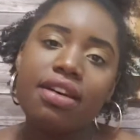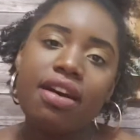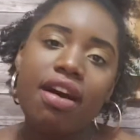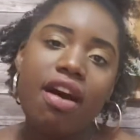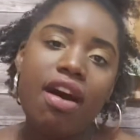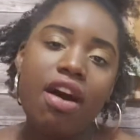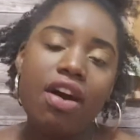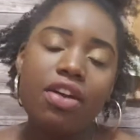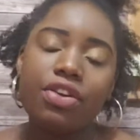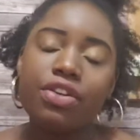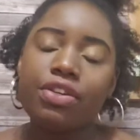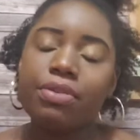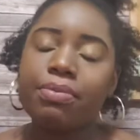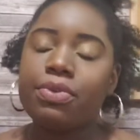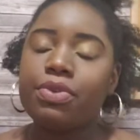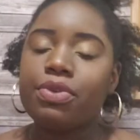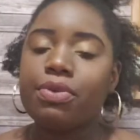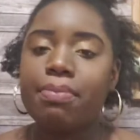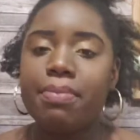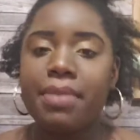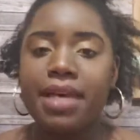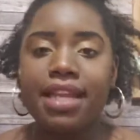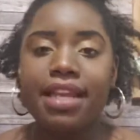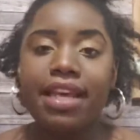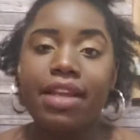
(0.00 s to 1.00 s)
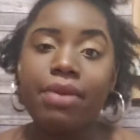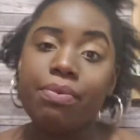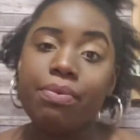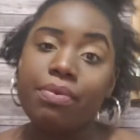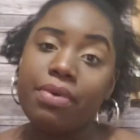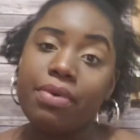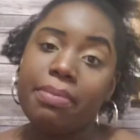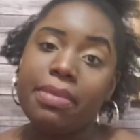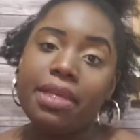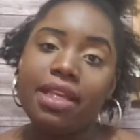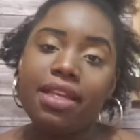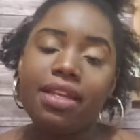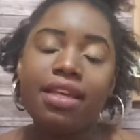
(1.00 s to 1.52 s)
honorable men and
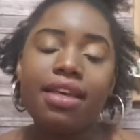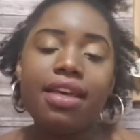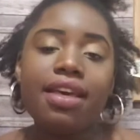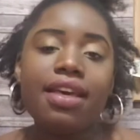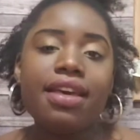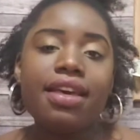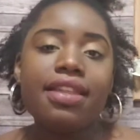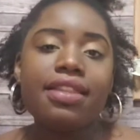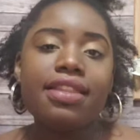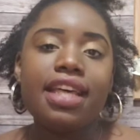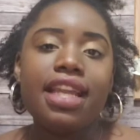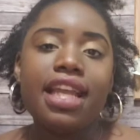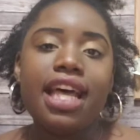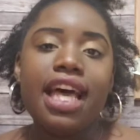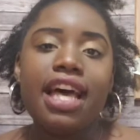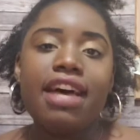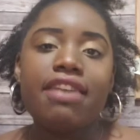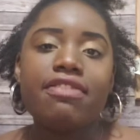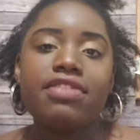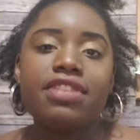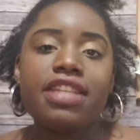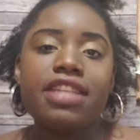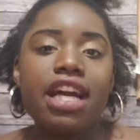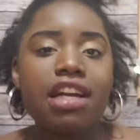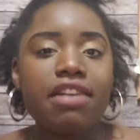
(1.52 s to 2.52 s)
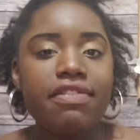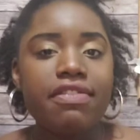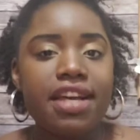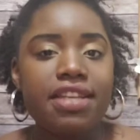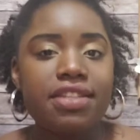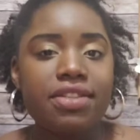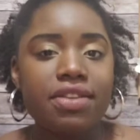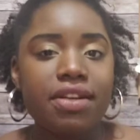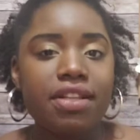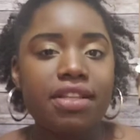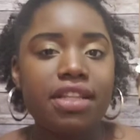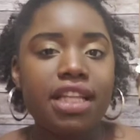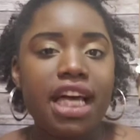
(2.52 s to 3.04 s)
women that have
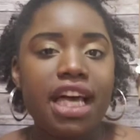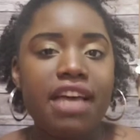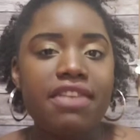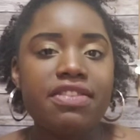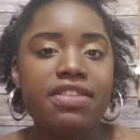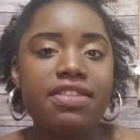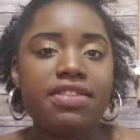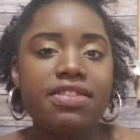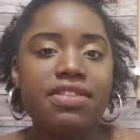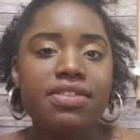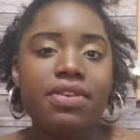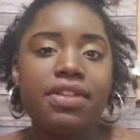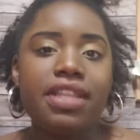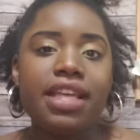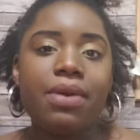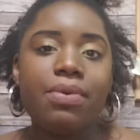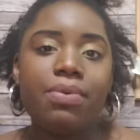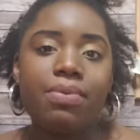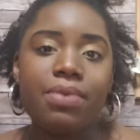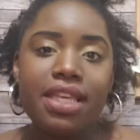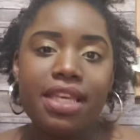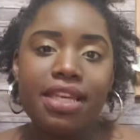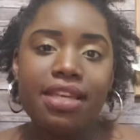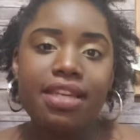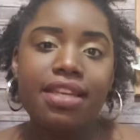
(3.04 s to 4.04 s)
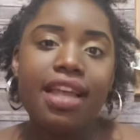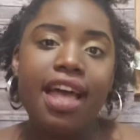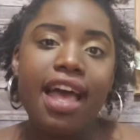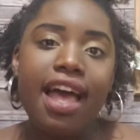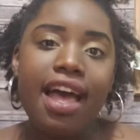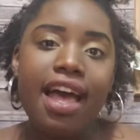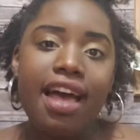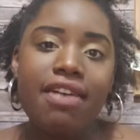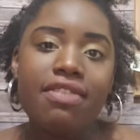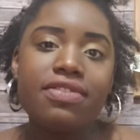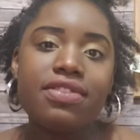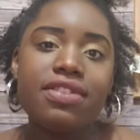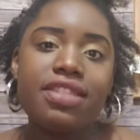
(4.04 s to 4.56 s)
sacrificed their lives so that we can
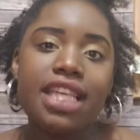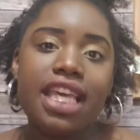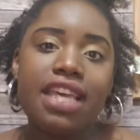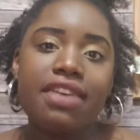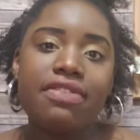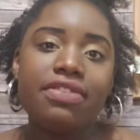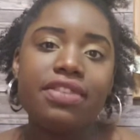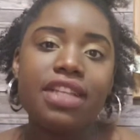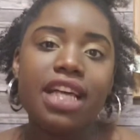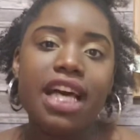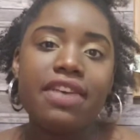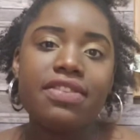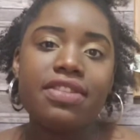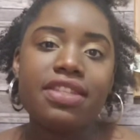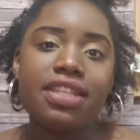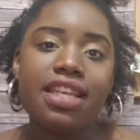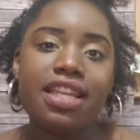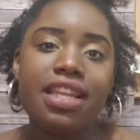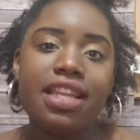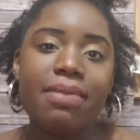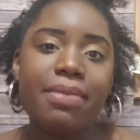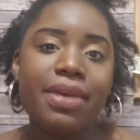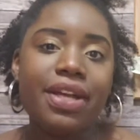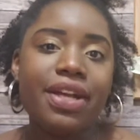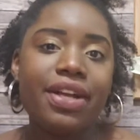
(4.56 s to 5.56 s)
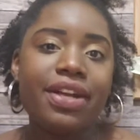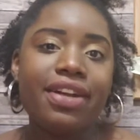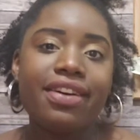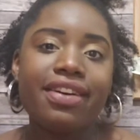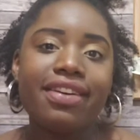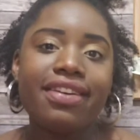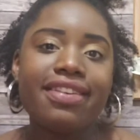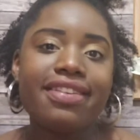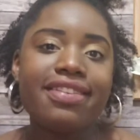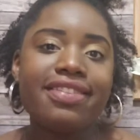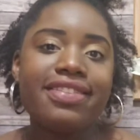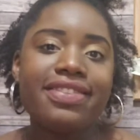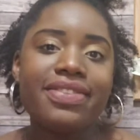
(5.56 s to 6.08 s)
have safe lives in America.